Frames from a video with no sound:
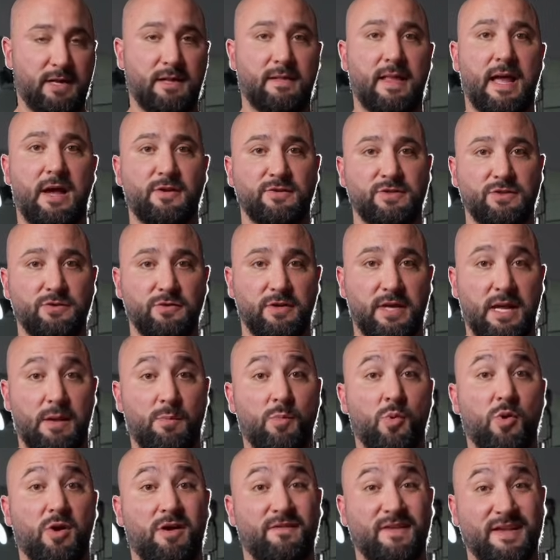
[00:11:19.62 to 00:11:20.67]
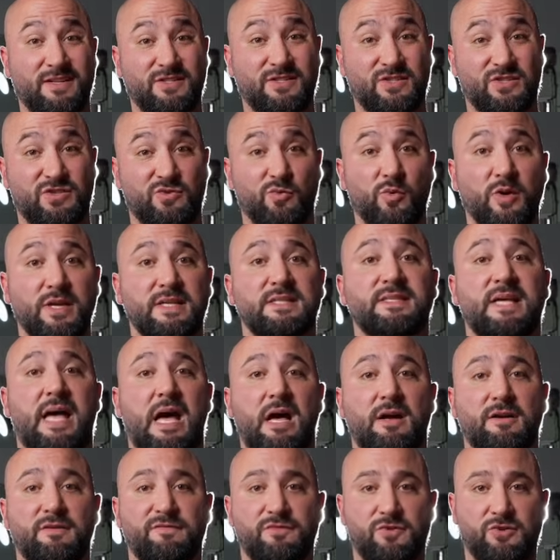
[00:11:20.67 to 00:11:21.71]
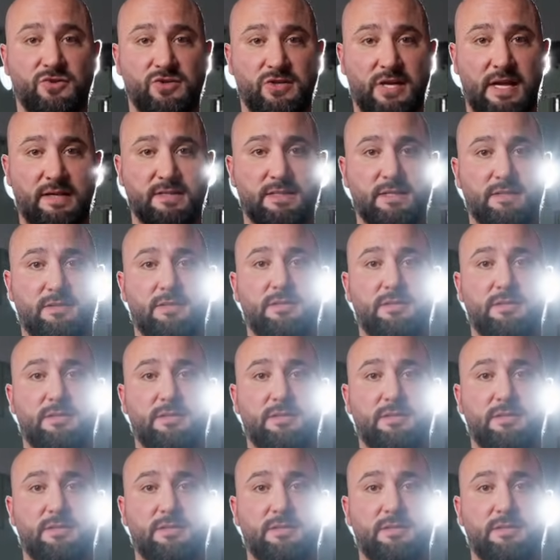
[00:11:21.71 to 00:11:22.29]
allows you to get more of that squeeze out of your chest at the